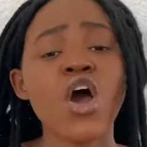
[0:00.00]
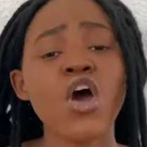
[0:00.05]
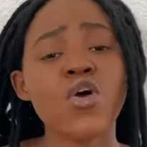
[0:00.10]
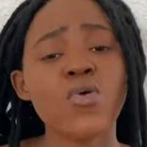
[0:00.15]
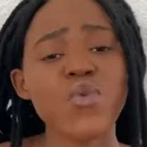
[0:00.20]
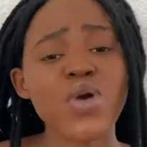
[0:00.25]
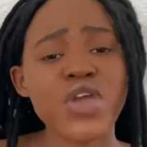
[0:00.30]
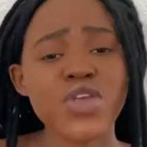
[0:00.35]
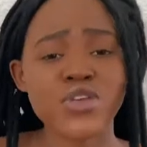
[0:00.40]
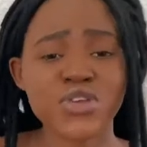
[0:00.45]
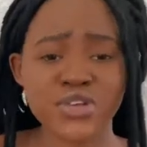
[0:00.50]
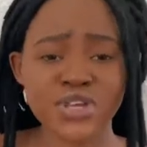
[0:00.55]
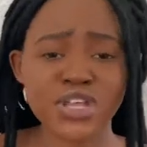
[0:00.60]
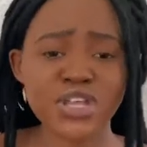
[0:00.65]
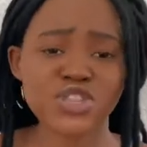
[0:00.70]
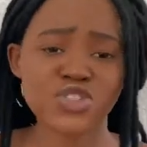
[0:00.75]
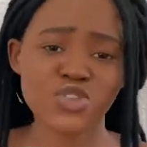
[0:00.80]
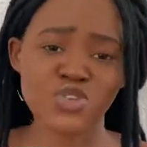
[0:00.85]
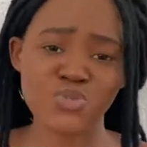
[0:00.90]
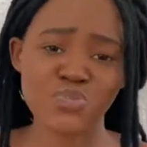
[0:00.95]
where you
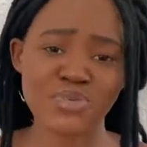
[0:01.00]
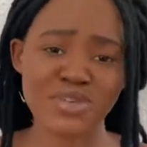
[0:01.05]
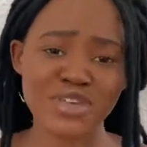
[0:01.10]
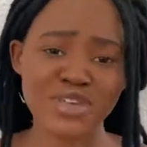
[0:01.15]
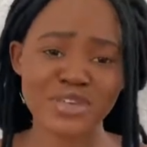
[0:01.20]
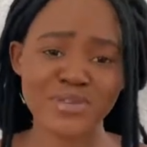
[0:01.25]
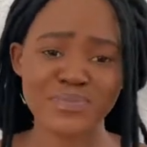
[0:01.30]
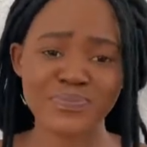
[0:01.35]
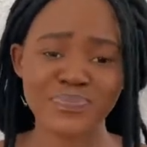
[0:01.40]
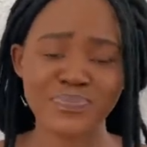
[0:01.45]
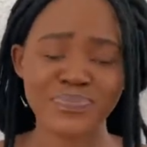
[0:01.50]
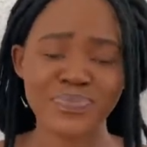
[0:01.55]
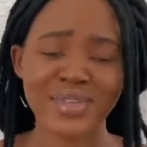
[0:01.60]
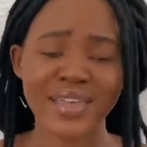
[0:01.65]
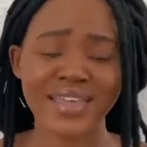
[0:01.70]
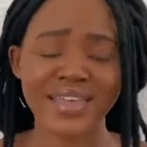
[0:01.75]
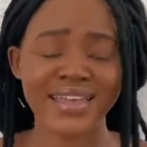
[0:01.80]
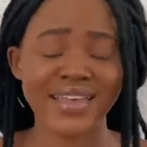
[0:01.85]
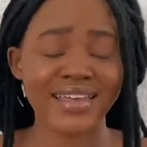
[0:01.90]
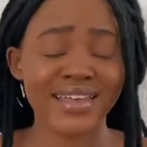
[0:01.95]
need to be.
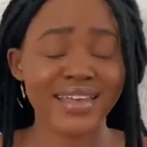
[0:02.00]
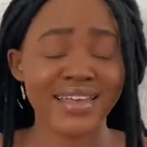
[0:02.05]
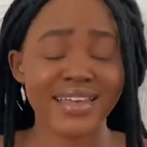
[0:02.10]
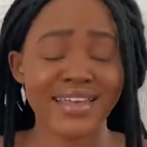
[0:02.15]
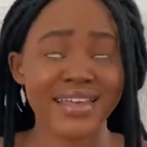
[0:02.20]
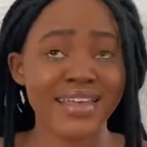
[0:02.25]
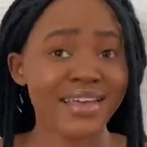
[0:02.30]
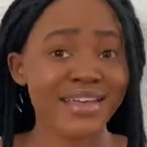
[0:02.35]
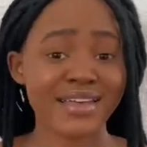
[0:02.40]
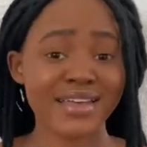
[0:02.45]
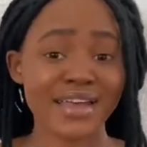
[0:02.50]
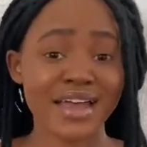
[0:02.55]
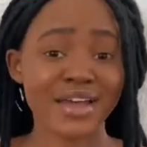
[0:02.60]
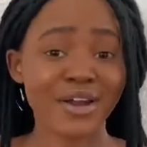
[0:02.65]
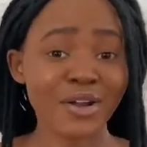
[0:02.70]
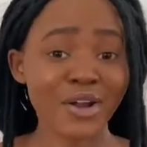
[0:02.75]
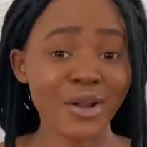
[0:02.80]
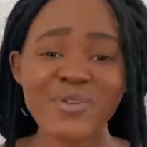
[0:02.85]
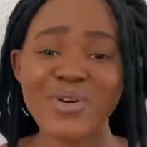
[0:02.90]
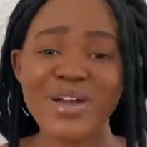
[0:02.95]
I
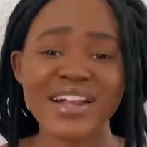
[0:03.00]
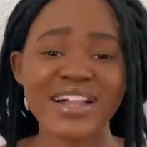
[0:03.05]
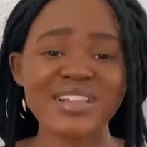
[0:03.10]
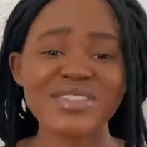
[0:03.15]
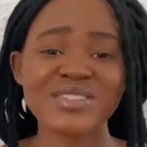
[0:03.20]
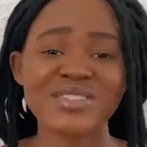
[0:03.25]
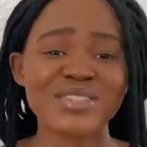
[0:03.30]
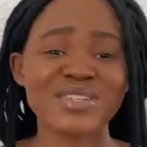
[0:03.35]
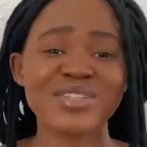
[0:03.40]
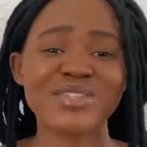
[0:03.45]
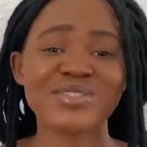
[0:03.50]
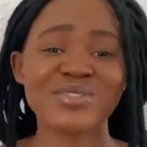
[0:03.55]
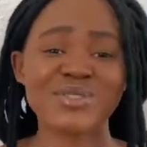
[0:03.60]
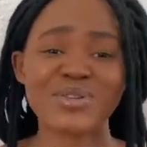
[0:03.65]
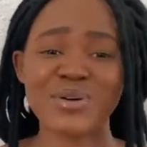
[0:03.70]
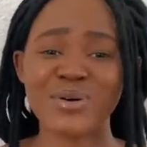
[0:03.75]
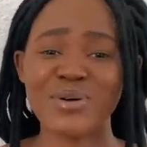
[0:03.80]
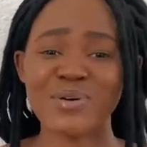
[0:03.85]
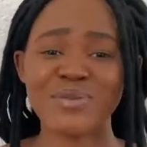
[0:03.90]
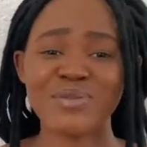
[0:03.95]
don't know what else you need to
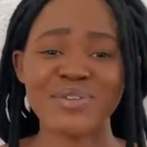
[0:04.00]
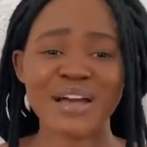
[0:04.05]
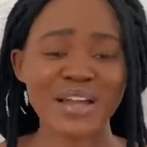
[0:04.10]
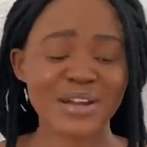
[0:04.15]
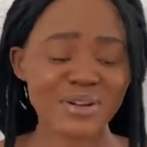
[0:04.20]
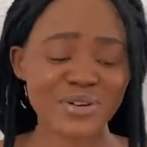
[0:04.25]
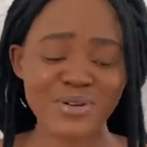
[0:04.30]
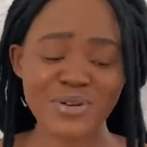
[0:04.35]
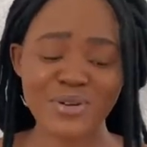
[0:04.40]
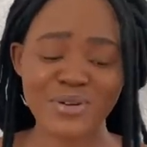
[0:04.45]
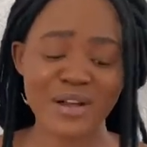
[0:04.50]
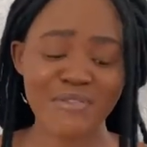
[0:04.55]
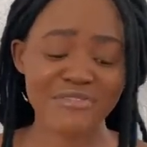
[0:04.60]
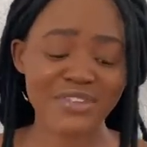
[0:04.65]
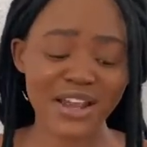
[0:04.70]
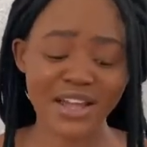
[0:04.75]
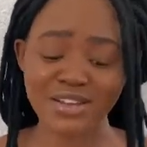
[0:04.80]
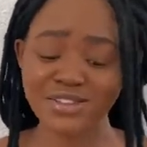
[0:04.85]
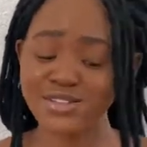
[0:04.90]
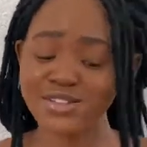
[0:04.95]
know. I don't know. I feel
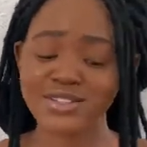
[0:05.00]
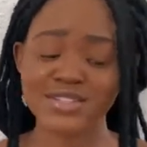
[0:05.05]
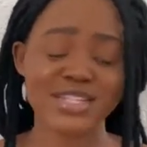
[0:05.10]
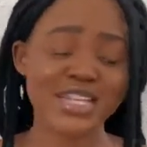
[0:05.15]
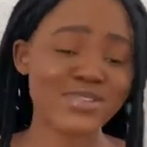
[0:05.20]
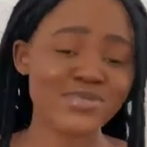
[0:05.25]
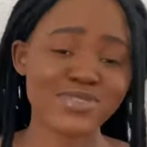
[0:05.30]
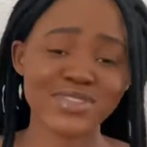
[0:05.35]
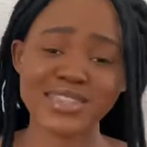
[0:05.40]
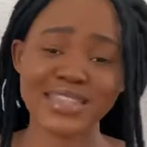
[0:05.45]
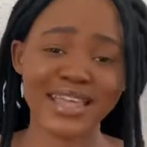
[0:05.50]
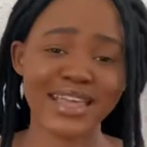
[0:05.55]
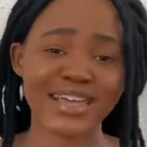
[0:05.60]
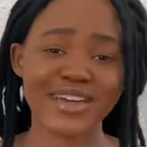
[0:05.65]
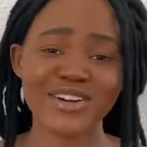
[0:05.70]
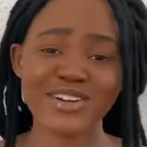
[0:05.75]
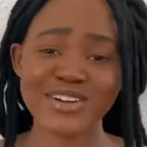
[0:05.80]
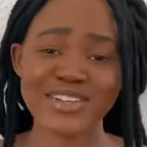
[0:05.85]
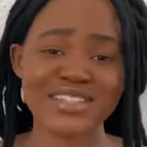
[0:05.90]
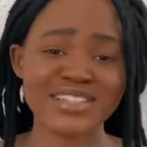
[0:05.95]
like I just leave it there,
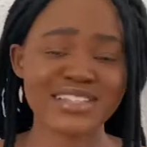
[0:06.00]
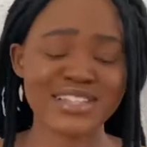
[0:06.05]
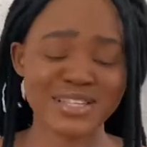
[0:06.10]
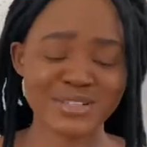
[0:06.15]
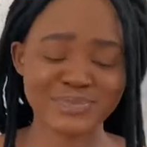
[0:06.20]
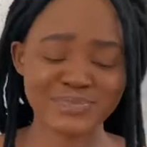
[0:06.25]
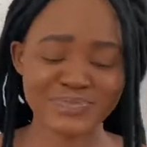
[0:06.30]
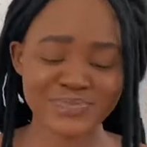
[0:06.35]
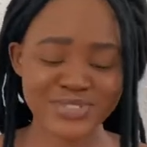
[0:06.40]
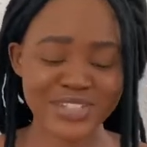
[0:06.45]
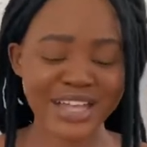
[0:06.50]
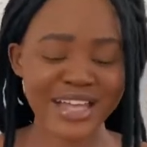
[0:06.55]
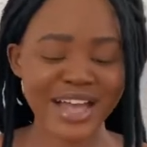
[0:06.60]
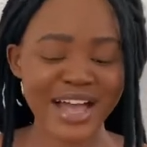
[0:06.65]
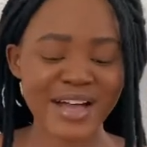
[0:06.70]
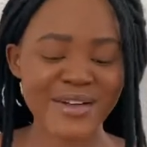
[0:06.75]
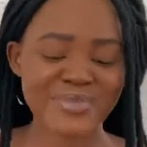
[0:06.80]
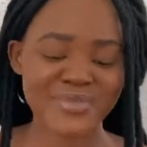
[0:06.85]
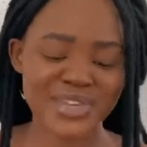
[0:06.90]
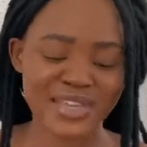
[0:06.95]
honestly.
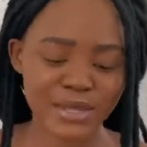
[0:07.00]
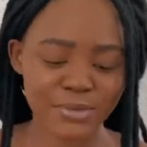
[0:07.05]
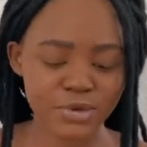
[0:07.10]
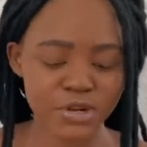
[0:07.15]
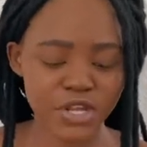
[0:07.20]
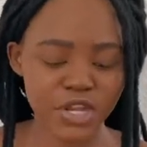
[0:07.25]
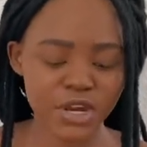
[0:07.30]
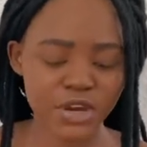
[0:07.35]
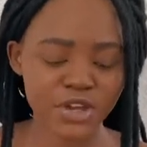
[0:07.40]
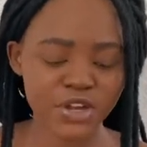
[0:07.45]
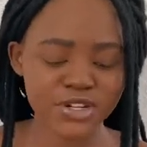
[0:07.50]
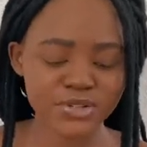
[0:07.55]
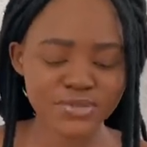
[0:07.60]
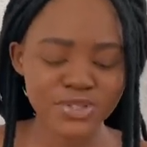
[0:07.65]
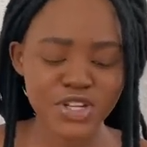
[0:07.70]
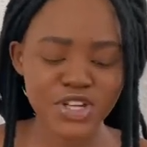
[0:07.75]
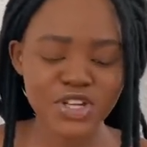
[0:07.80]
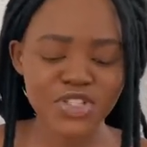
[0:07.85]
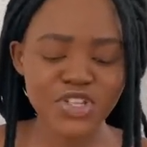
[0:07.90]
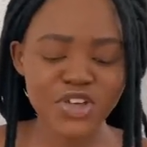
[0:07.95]
I'm kidding, I'm gonna carry on.
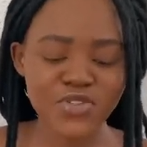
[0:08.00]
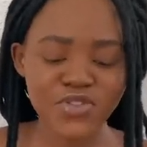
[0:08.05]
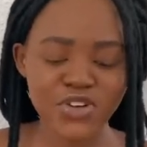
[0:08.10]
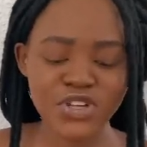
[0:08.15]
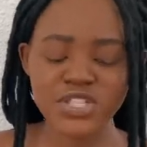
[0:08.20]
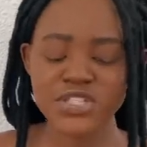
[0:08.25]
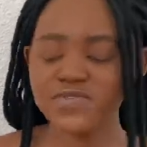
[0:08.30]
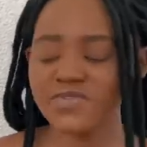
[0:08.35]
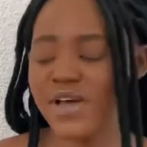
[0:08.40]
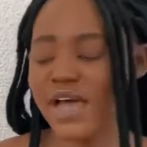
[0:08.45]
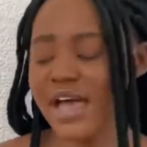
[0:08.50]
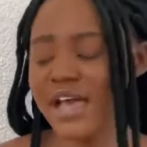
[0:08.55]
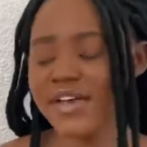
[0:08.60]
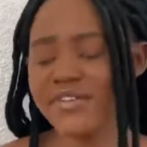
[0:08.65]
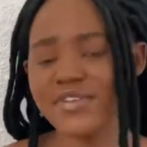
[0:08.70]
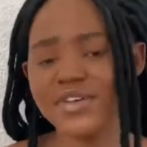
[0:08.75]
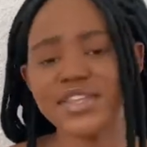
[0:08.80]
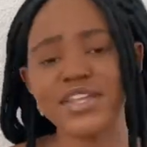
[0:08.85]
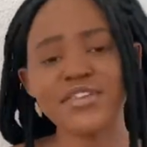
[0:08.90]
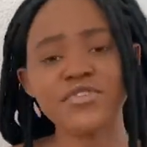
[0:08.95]
So verse
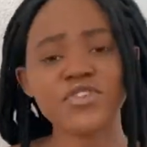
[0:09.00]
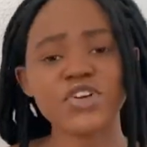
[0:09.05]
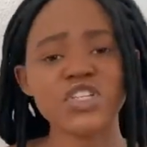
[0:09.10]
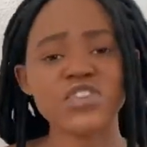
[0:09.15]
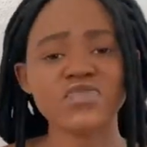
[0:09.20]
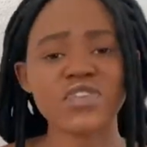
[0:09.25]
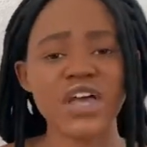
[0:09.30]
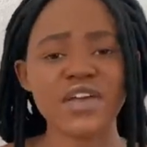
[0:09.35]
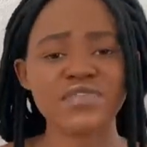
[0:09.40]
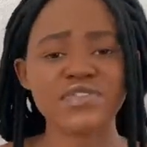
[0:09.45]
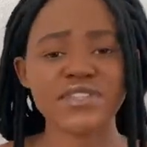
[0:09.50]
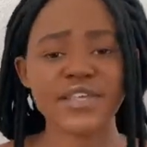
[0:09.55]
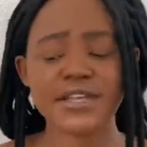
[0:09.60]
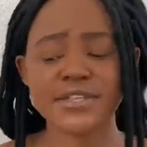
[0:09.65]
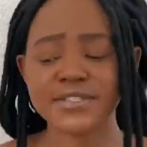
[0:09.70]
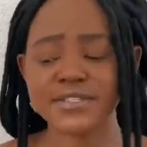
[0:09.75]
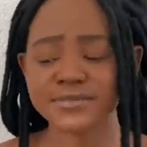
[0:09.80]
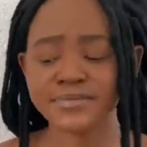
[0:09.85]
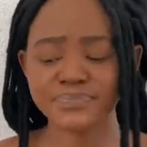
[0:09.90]
5, and then verse 5 says,